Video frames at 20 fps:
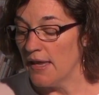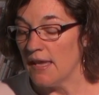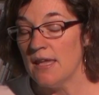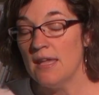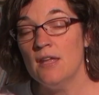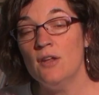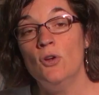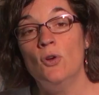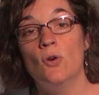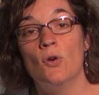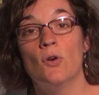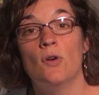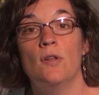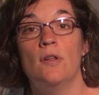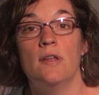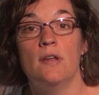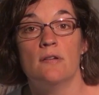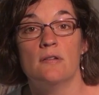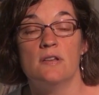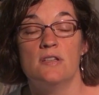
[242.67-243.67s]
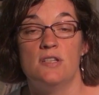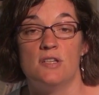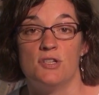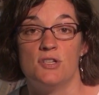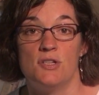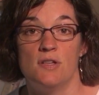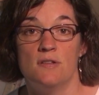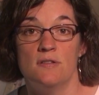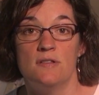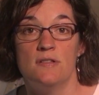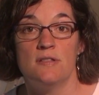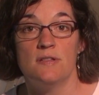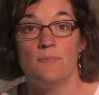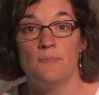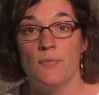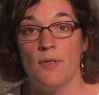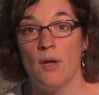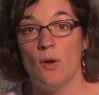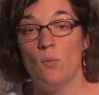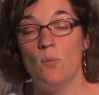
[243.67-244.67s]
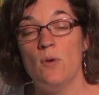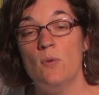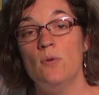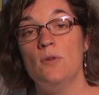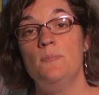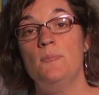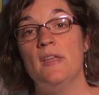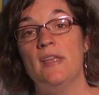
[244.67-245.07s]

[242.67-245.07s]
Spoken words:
In earlier editions, we would